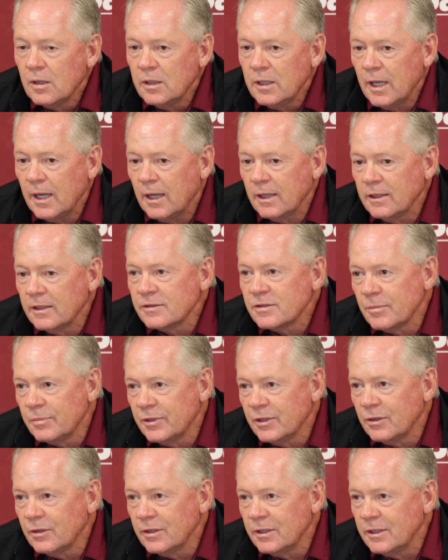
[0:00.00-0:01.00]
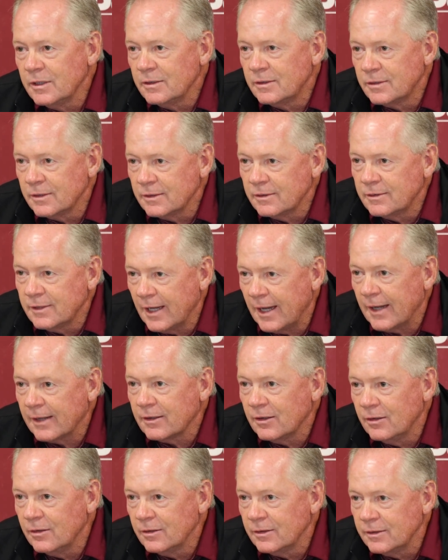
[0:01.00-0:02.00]
Yeah, his ability to
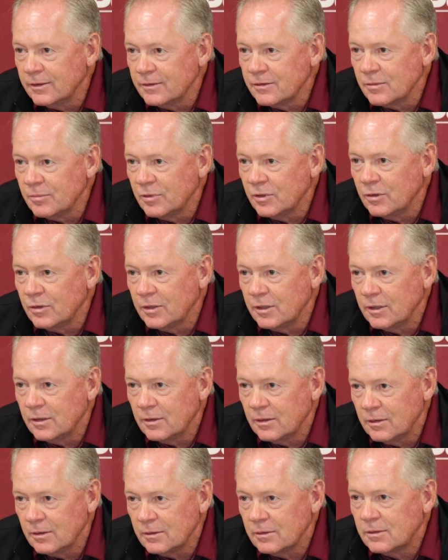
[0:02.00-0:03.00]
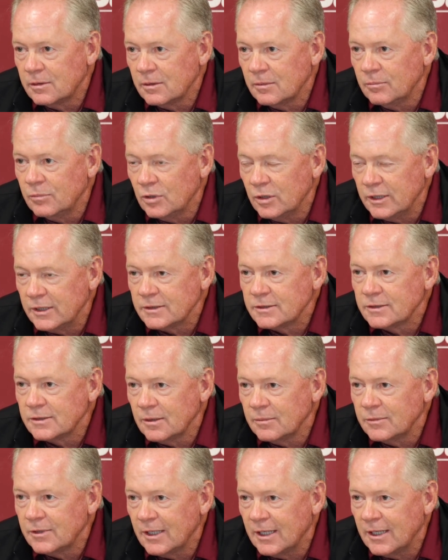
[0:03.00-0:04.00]
tackle and his ability to blitz.
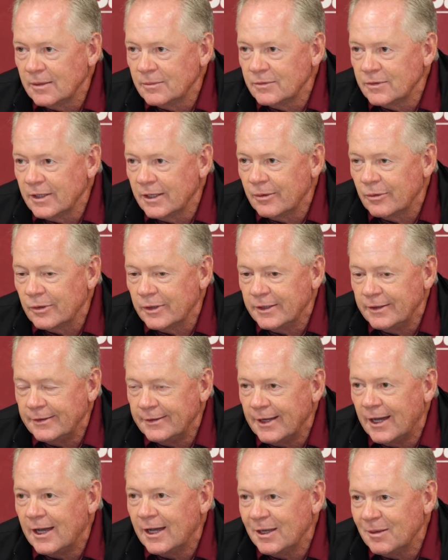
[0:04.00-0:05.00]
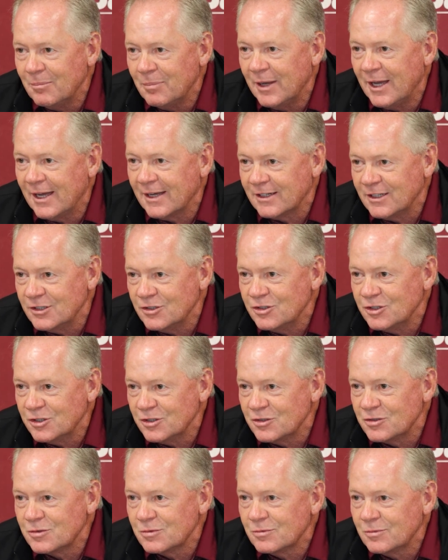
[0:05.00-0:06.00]
Sometimes they were in dime
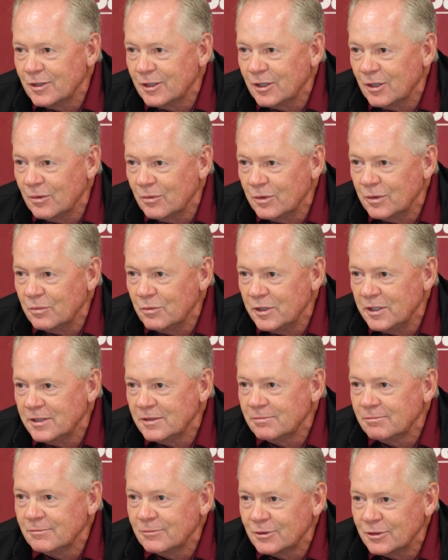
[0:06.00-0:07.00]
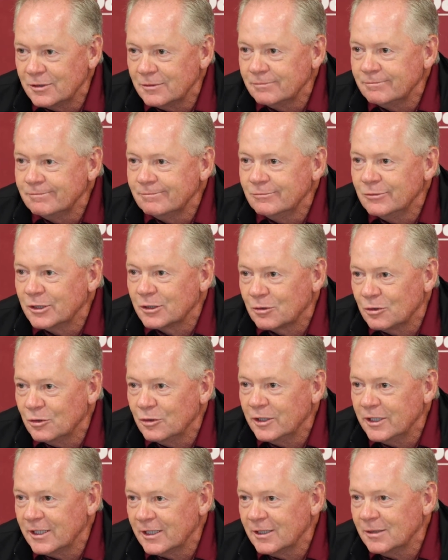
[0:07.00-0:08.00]
packages, you know, when we were
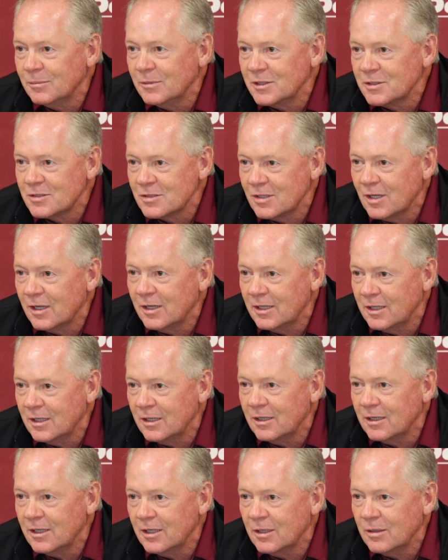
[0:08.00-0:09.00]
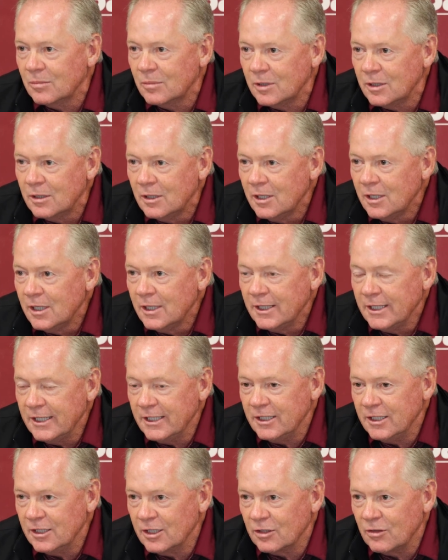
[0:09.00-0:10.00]
recruiting him and studying him.
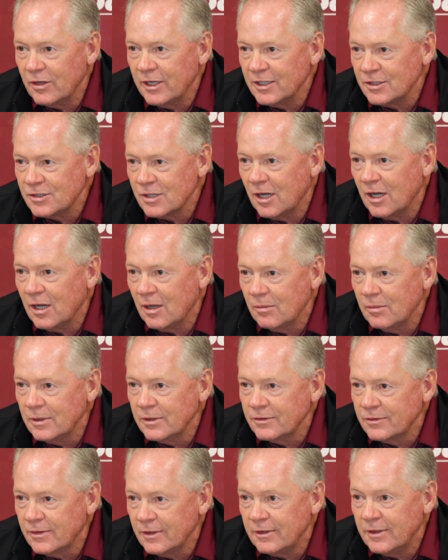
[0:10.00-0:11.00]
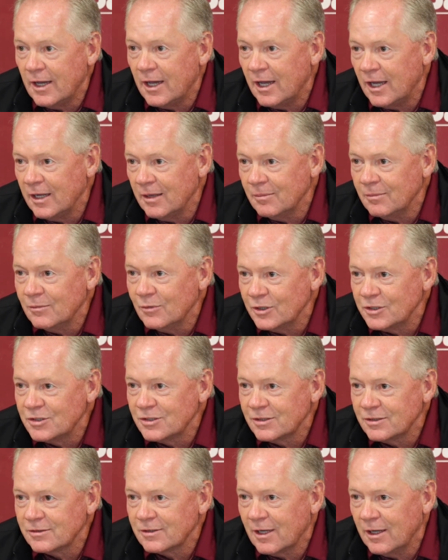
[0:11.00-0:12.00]
He did a great job as the dime,
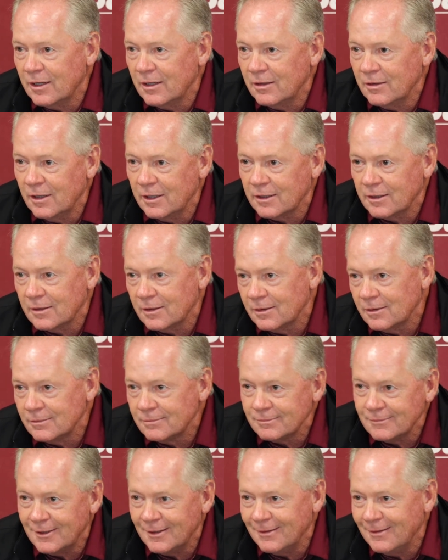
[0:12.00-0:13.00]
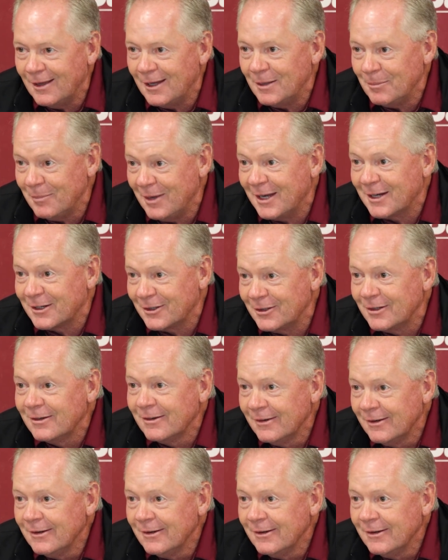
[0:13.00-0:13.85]
which is kind of like a linebacker,